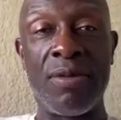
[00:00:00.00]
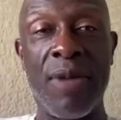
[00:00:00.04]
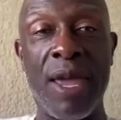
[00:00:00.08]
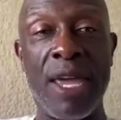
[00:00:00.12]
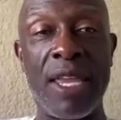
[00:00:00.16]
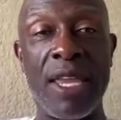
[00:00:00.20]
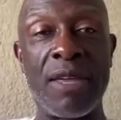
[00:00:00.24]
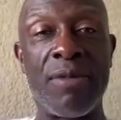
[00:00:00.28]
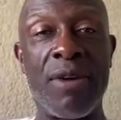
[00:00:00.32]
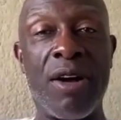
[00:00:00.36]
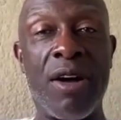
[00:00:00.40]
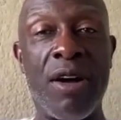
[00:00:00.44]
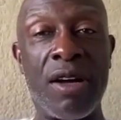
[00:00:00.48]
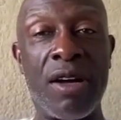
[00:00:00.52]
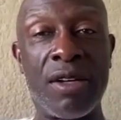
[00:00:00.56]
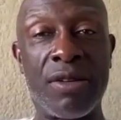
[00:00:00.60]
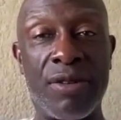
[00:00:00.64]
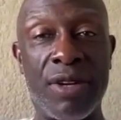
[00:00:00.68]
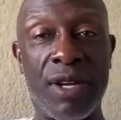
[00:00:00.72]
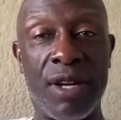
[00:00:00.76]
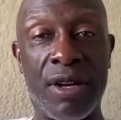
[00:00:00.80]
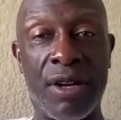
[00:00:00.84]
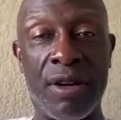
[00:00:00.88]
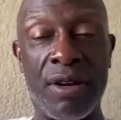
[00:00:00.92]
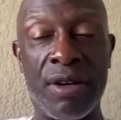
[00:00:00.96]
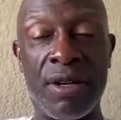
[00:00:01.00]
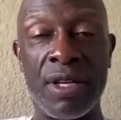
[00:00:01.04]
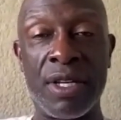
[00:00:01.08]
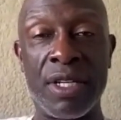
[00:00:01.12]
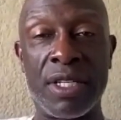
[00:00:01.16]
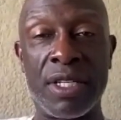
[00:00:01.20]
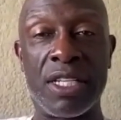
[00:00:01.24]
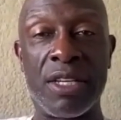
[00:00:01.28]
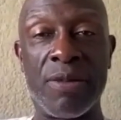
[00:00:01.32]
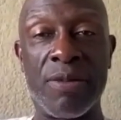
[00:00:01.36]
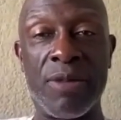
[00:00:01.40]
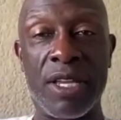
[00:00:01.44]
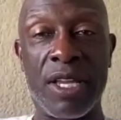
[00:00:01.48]
made him hungrier
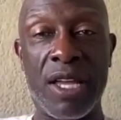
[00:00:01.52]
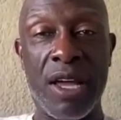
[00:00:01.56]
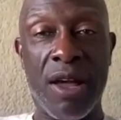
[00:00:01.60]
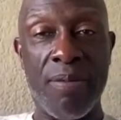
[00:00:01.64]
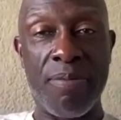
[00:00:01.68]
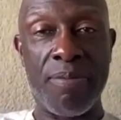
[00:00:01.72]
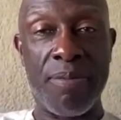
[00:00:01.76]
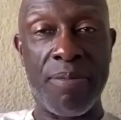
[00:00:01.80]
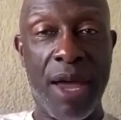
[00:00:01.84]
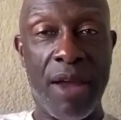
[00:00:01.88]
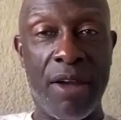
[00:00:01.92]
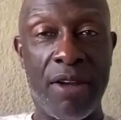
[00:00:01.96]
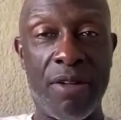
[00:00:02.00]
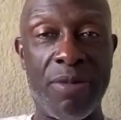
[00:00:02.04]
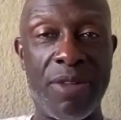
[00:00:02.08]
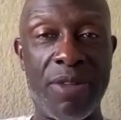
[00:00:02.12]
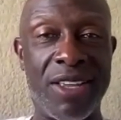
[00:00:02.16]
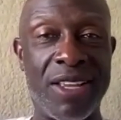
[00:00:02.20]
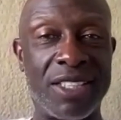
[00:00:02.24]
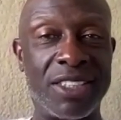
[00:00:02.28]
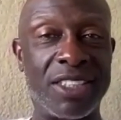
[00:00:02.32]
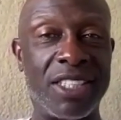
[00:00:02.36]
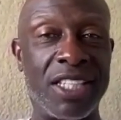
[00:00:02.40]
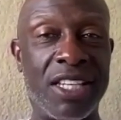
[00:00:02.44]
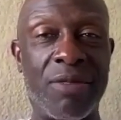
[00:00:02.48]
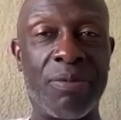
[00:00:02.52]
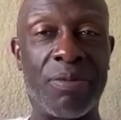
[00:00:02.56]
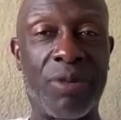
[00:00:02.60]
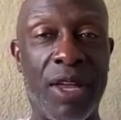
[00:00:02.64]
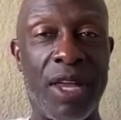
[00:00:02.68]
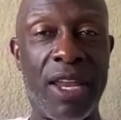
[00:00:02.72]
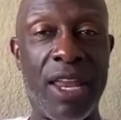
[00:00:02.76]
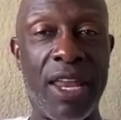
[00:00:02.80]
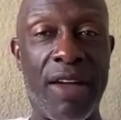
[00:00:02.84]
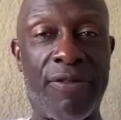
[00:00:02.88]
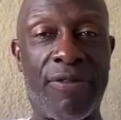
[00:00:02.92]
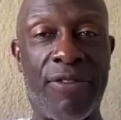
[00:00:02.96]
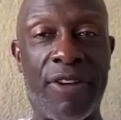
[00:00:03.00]
to become better because he didn't play
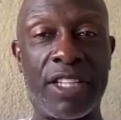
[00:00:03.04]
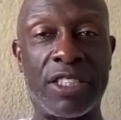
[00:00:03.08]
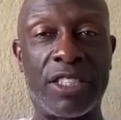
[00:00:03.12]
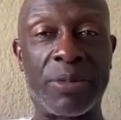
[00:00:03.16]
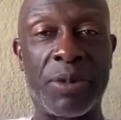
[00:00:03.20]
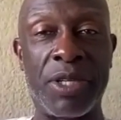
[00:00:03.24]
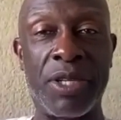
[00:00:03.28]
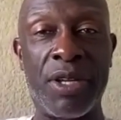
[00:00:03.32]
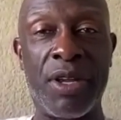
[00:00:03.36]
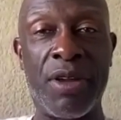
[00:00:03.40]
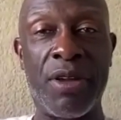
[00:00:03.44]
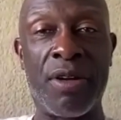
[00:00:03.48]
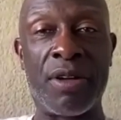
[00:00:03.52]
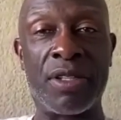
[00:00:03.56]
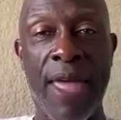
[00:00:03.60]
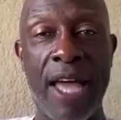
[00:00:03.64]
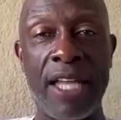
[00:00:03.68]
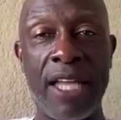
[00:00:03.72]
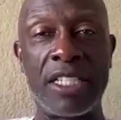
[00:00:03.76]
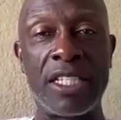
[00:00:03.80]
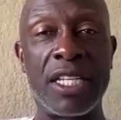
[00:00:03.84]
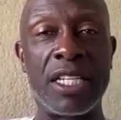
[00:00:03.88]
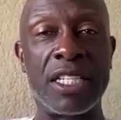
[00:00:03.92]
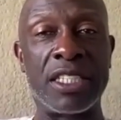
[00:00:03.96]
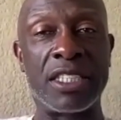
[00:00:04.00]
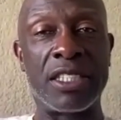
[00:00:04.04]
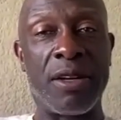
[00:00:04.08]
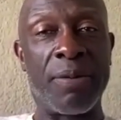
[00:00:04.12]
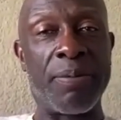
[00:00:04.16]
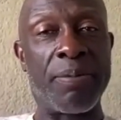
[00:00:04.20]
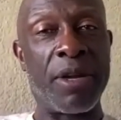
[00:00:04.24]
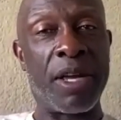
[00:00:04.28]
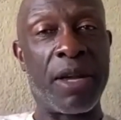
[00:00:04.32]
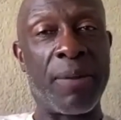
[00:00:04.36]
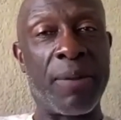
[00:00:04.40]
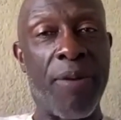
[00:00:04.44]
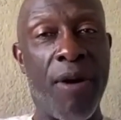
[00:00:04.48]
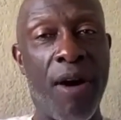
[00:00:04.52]
that freshman year. That is a
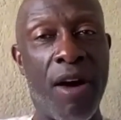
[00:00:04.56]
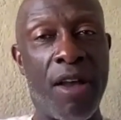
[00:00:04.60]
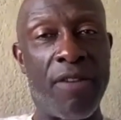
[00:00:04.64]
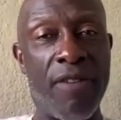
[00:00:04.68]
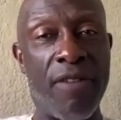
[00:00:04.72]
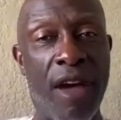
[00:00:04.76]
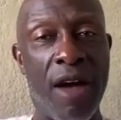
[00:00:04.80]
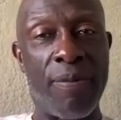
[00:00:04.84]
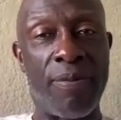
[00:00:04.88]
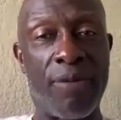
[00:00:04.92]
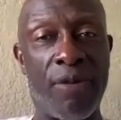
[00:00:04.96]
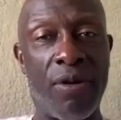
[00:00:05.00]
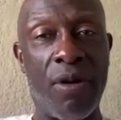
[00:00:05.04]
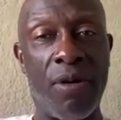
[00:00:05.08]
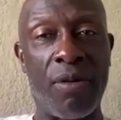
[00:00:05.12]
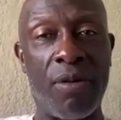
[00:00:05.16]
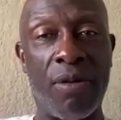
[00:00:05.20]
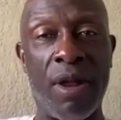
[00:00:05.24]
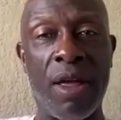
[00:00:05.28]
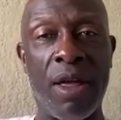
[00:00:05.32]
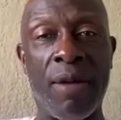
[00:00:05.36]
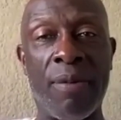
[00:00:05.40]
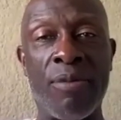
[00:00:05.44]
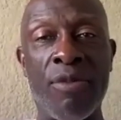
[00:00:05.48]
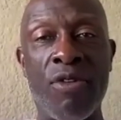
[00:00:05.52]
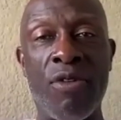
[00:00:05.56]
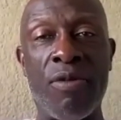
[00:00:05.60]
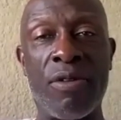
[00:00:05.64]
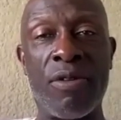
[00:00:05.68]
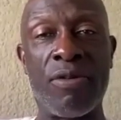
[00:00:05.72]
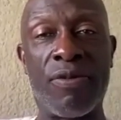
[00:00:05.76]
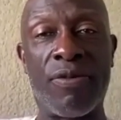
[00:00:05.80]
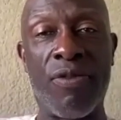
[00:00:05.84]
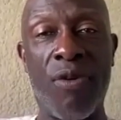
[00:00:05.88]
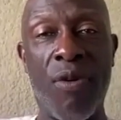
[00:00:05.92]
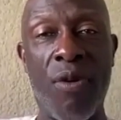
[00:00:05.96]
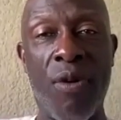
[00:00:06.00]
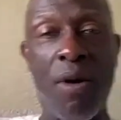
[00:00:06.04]
big part of our program moving
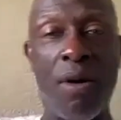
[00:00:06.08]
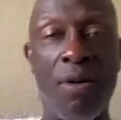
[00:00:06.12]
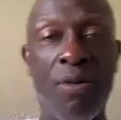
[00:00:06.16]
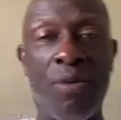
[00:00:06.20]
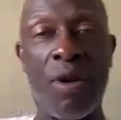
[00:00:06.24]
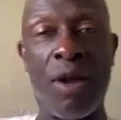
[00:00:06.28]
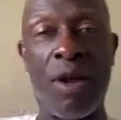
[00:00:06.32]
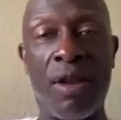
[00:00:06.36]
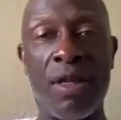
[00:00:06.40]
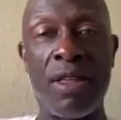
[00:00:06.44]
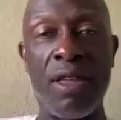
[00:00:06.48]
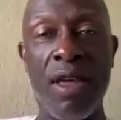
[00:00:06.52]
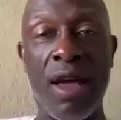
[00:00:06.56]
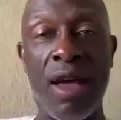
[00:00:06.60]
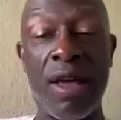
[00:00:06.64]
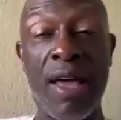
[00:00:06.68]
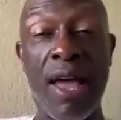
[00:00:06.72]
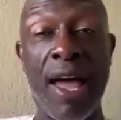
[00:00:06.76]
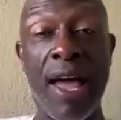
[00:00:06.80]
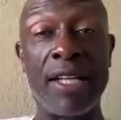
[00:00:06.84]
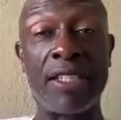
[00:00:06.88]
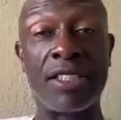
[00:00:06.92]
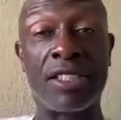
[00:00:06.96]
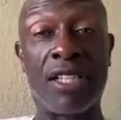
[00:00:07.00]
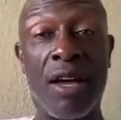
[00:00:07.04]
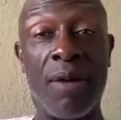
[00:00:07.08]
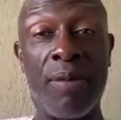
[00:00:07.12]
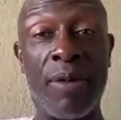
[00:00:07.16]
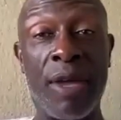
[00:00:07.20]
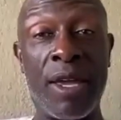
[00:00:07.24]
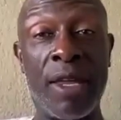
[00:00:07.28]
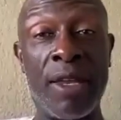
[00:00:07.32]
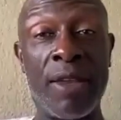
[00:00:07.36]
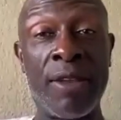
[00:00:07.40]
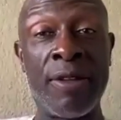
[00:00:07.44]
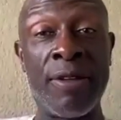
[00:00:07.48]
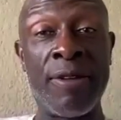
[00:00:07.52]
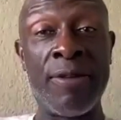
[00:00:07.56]
forward, where the young guys come
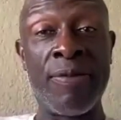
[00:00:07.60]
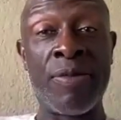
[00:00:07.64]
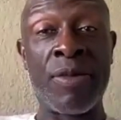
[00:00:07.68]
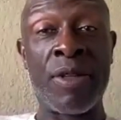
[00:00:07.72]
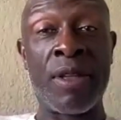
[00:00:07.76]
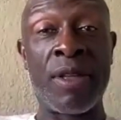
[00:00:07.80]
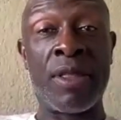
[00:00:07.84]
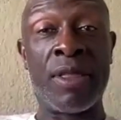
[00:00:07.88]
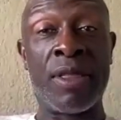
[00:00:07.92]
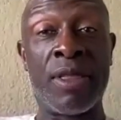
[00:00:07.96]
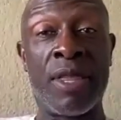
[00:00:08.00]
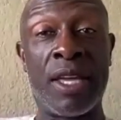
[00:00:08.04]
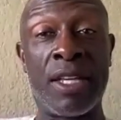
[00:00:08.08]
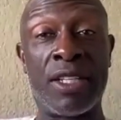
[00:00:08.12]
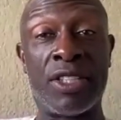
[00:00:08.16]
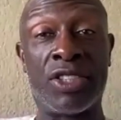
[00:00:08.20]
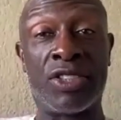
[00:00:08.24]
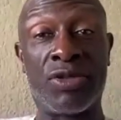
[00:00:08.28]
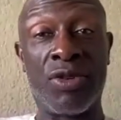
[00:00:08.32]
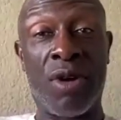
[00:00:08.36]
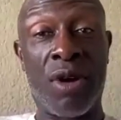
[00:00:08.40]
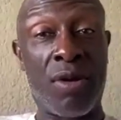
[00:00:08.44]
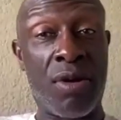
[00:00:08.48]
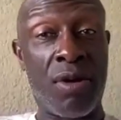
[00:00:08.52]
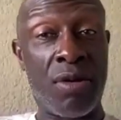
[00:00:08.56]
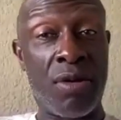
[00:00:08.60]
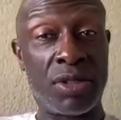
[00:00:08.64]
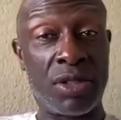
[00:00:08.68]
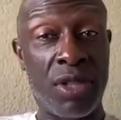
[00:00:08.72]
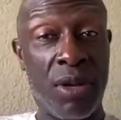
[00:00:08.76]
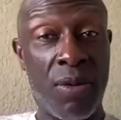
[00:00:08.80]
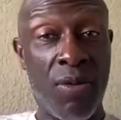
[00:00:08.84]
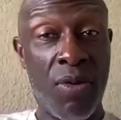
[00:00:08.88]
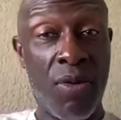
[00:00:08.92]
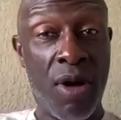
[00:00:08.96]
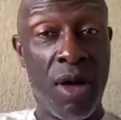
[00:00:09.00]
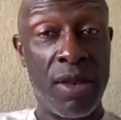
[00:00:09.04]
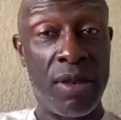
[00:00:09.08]
in, they struggle
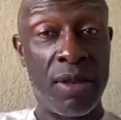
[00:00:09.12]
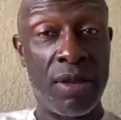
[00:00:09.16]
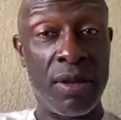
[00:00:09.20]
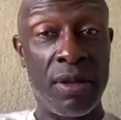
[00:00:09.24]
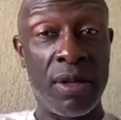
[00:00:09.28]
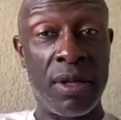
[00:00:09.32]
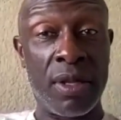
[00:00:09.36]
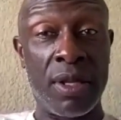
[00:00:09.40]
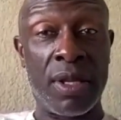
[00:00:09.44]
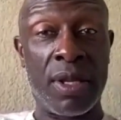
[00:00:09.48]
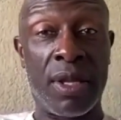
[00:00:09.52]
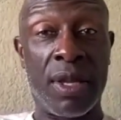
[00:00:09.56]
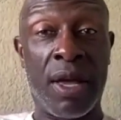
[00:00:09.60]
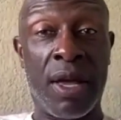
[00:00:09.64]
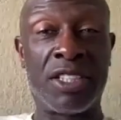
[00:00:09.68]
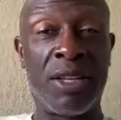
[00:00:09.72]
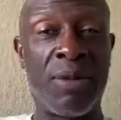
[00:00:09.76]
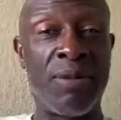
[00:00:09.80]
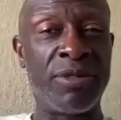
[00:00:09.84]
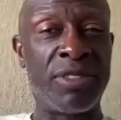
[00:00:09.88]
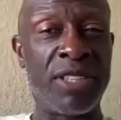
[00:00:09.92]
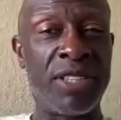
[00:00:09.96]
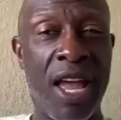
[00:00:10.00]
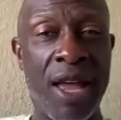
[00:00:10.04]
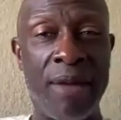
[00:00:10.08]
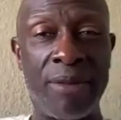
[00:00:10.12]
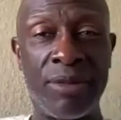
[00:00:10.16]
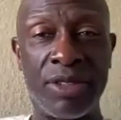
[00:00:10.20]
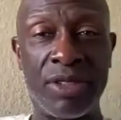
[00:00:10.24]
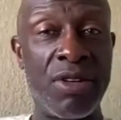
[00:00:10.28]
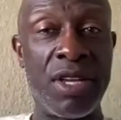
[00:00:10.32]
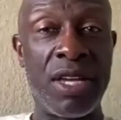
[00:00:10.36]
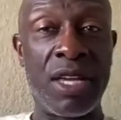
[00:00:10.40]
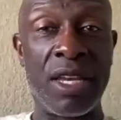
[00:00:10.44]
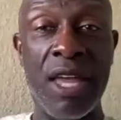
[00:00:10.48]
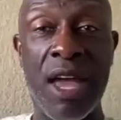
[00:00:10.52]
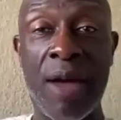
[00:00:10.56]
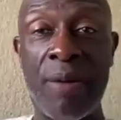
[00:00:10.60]
somewhat. Sometimes you
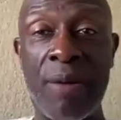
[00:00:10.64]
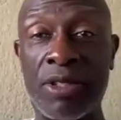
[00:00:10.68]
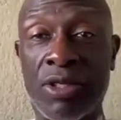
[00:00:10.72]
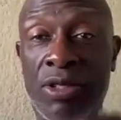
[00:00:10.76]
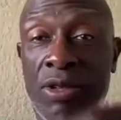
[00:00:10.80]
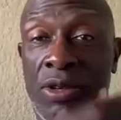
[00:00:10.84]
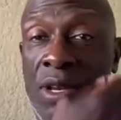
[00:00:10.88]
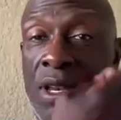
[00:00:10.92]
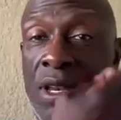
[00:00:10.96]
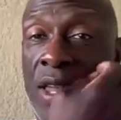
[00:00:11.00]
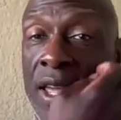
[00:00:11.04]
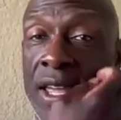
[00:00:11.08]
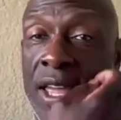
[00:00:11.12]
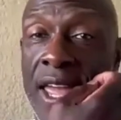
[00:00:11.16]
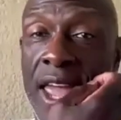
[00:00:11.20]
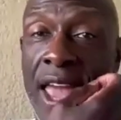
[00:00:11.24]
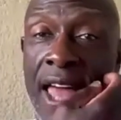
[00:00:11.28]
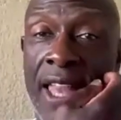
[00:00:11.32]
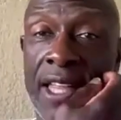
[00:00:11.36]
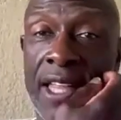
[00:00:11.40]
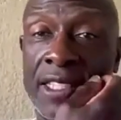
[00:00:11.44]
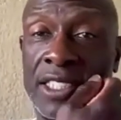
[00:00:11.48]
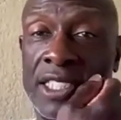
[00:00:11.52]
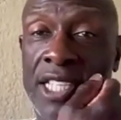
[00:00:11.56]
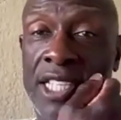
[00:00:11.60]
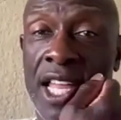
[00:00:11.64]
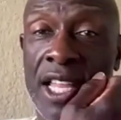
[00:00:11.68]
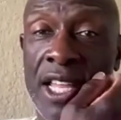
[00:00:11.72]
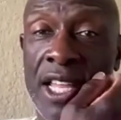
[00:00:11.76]
get an opportunity like Isaac